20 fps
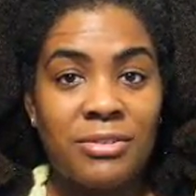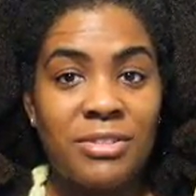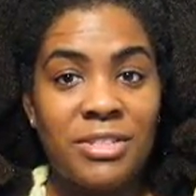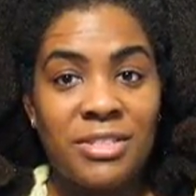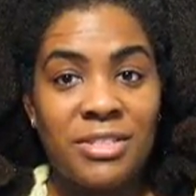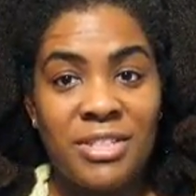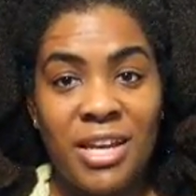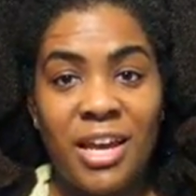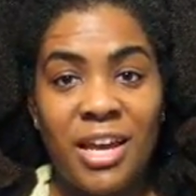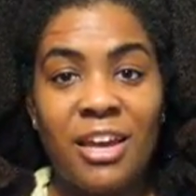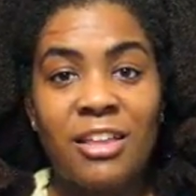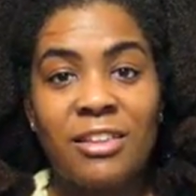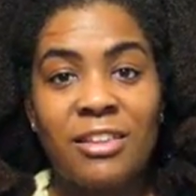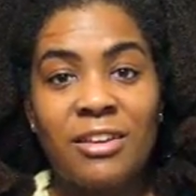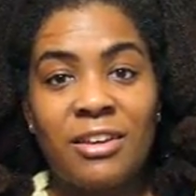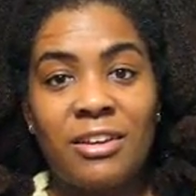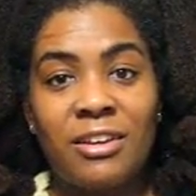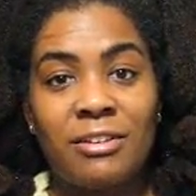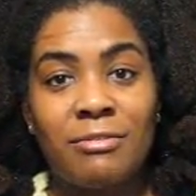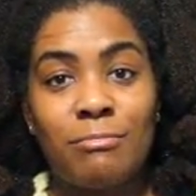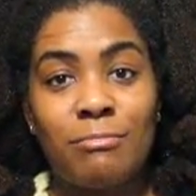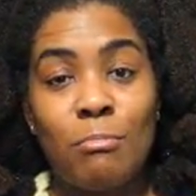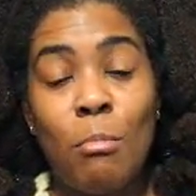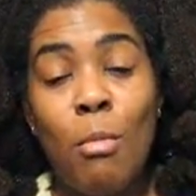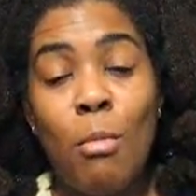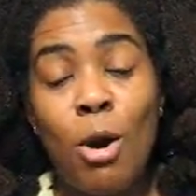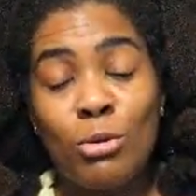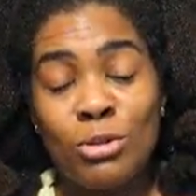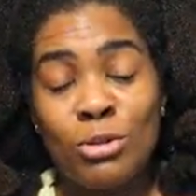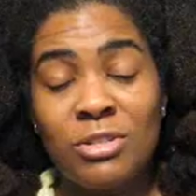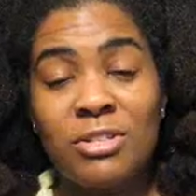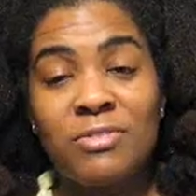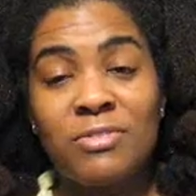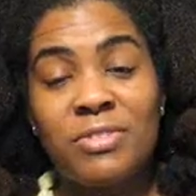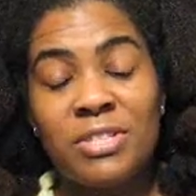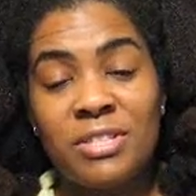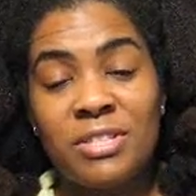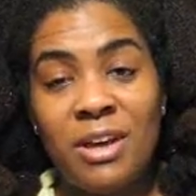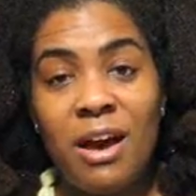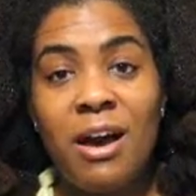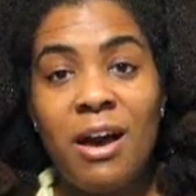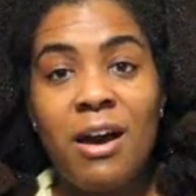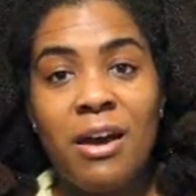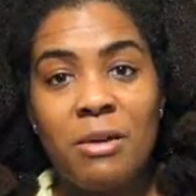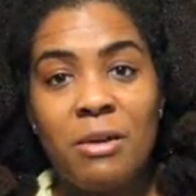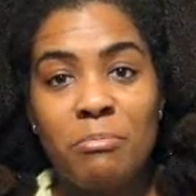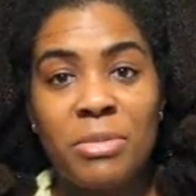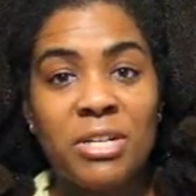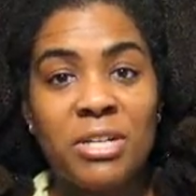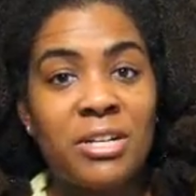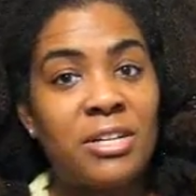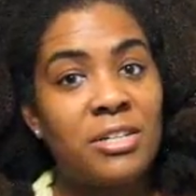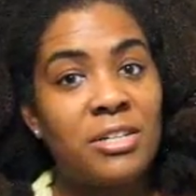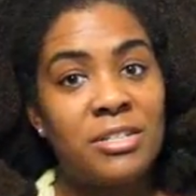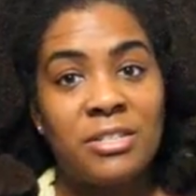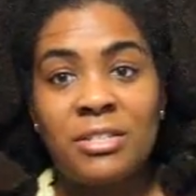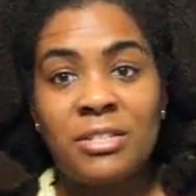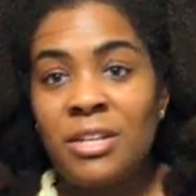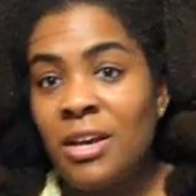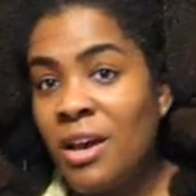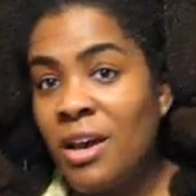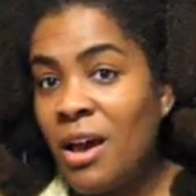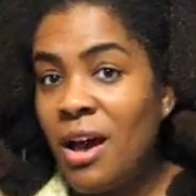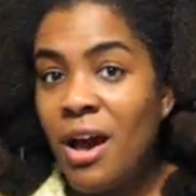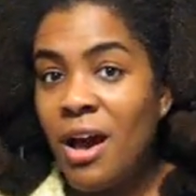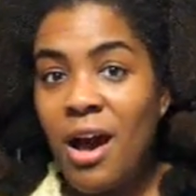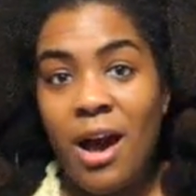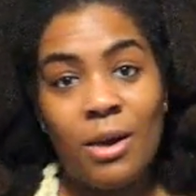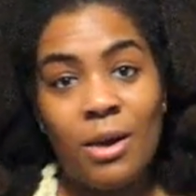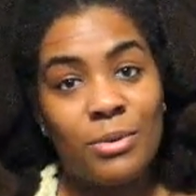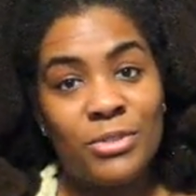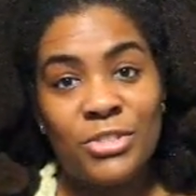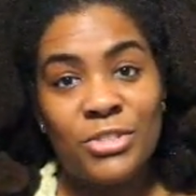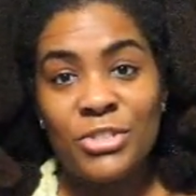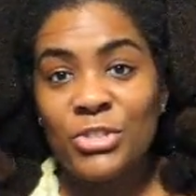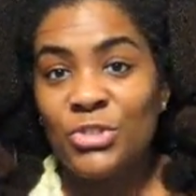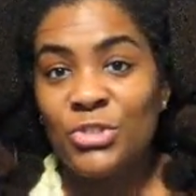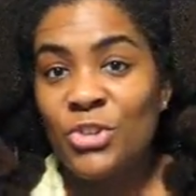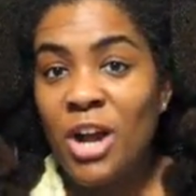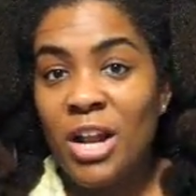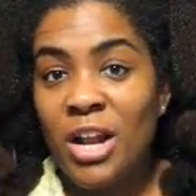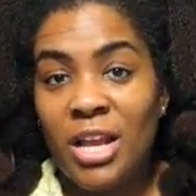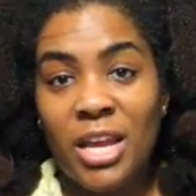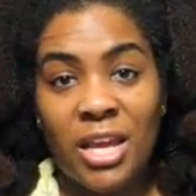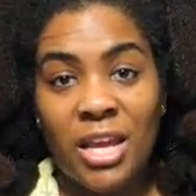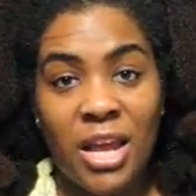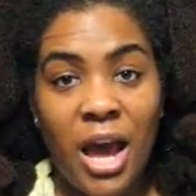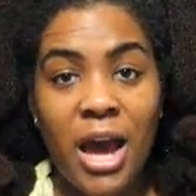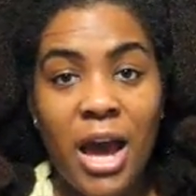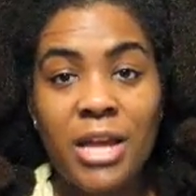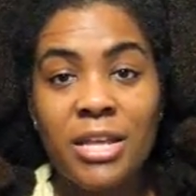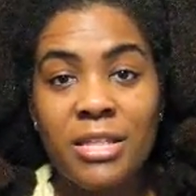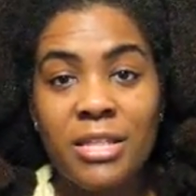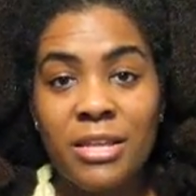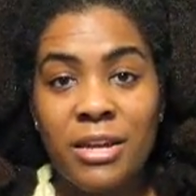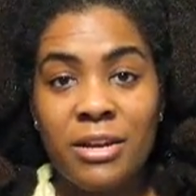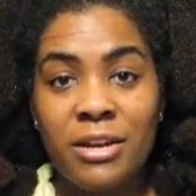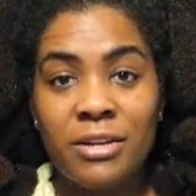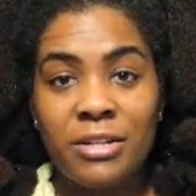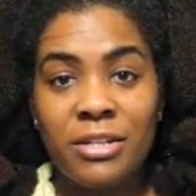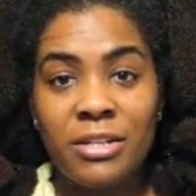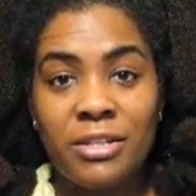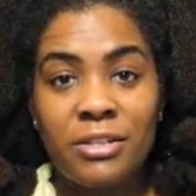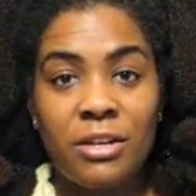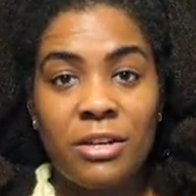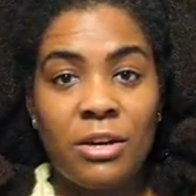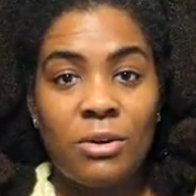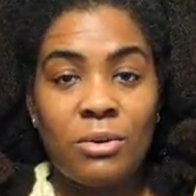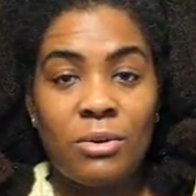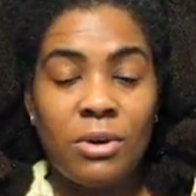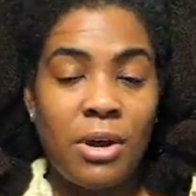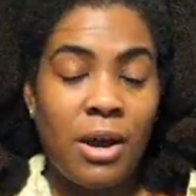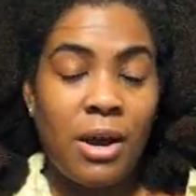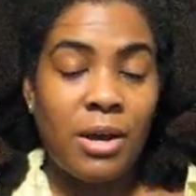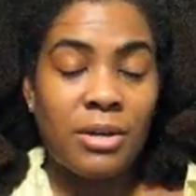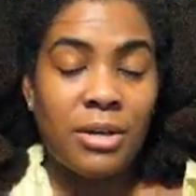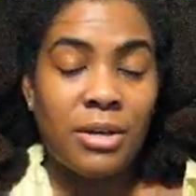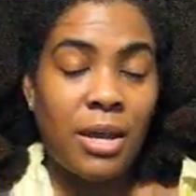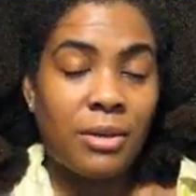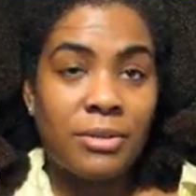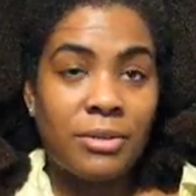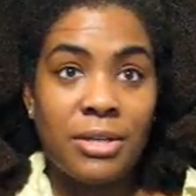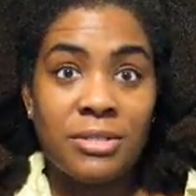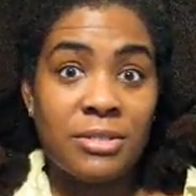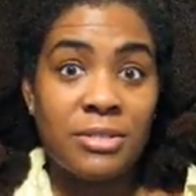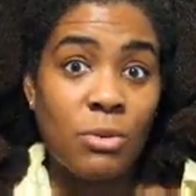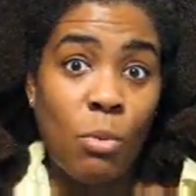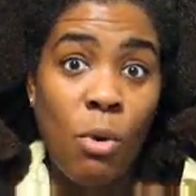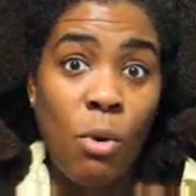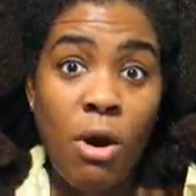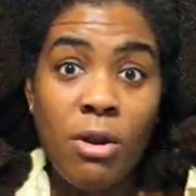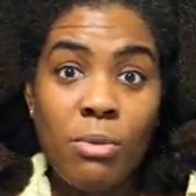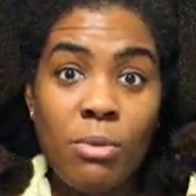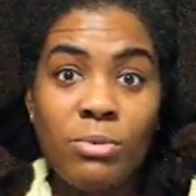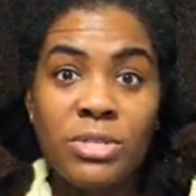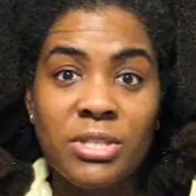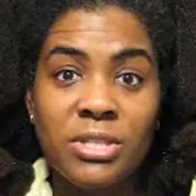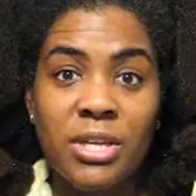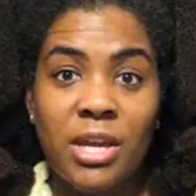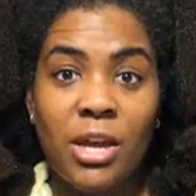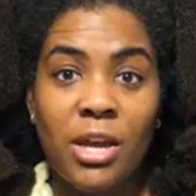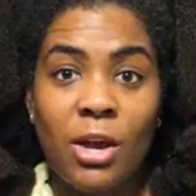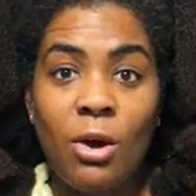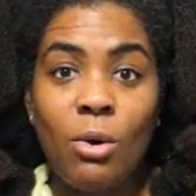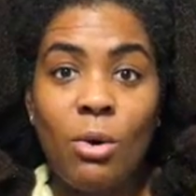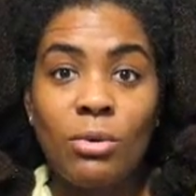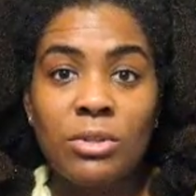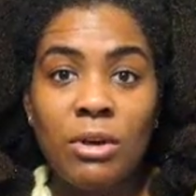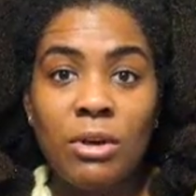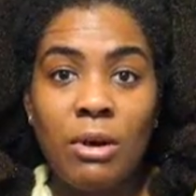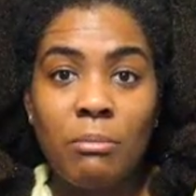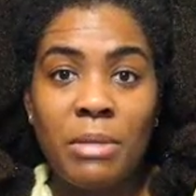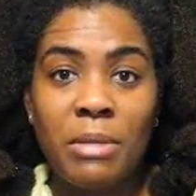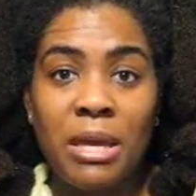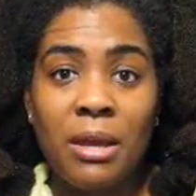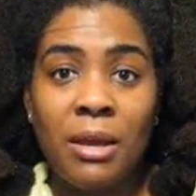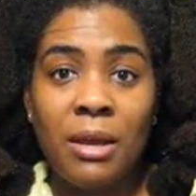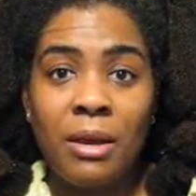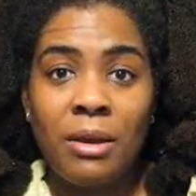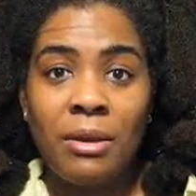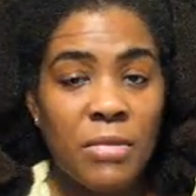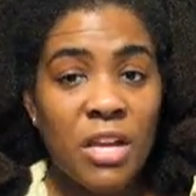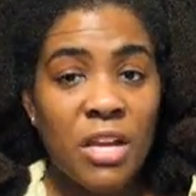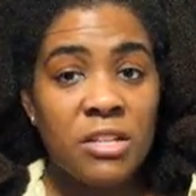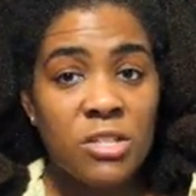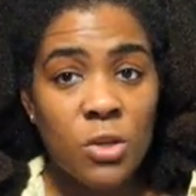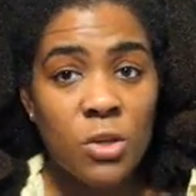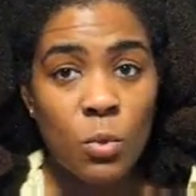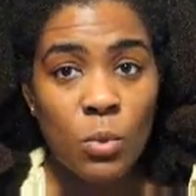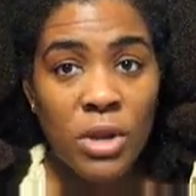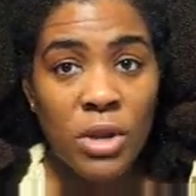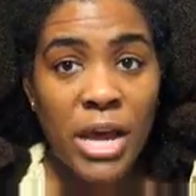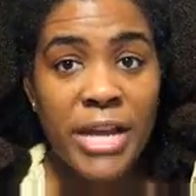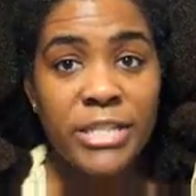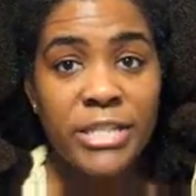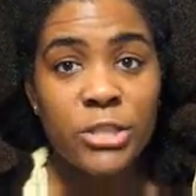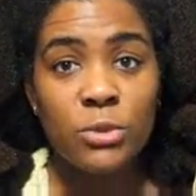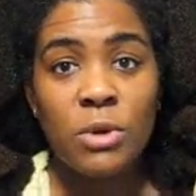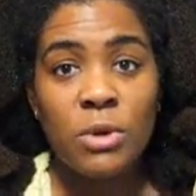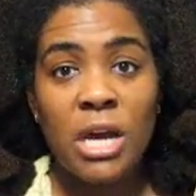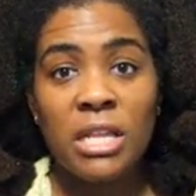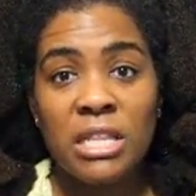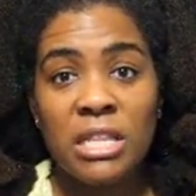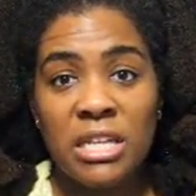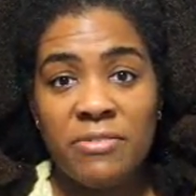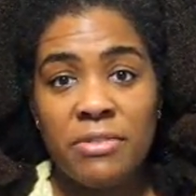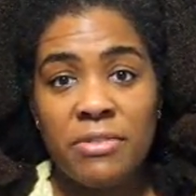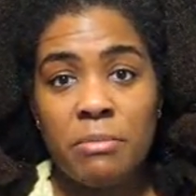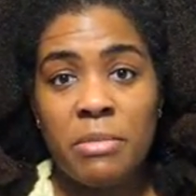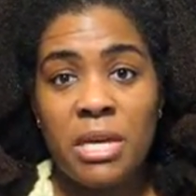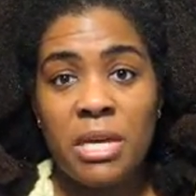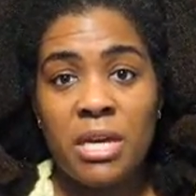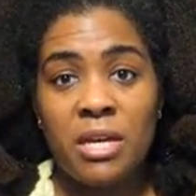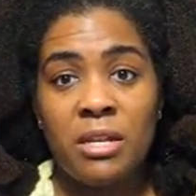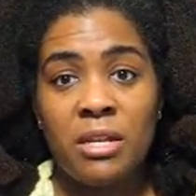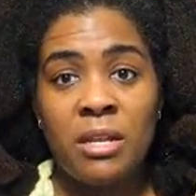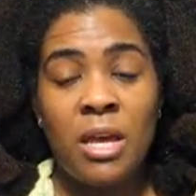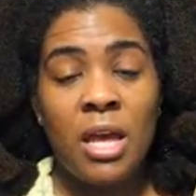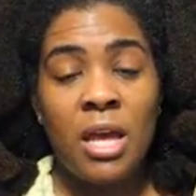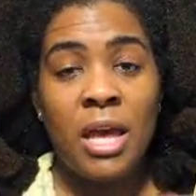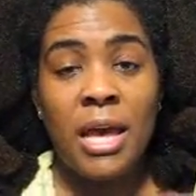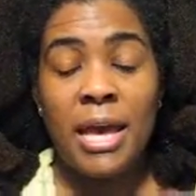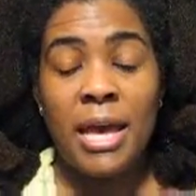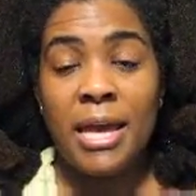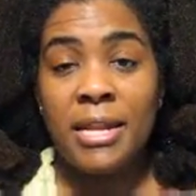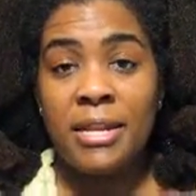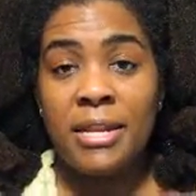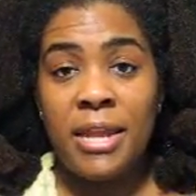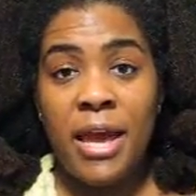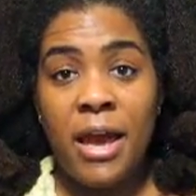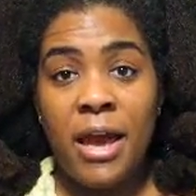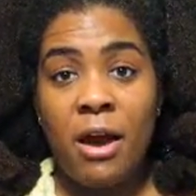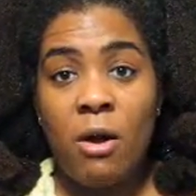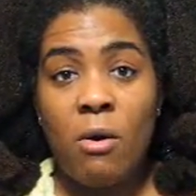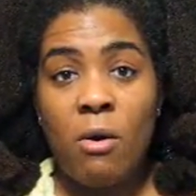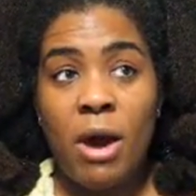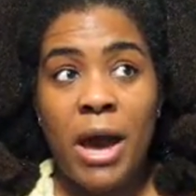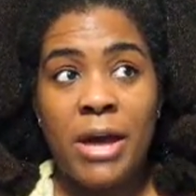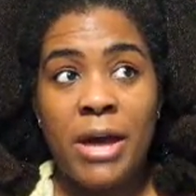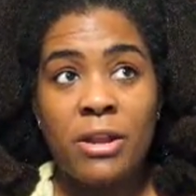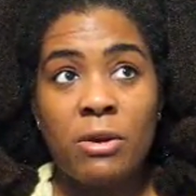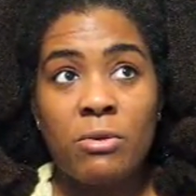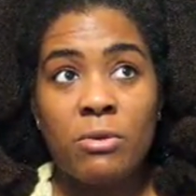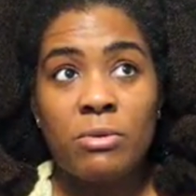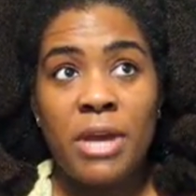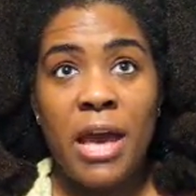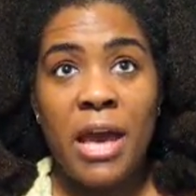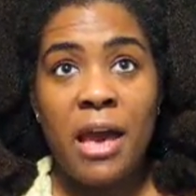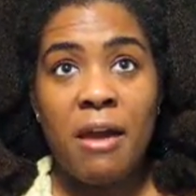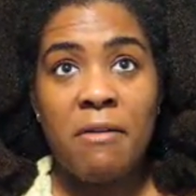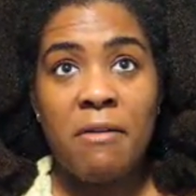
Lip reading: detangling most of the time, because I was just trying to get out of there, you know. Yes, the water was getting cold on me. So what I do, I leave them in, and now I don't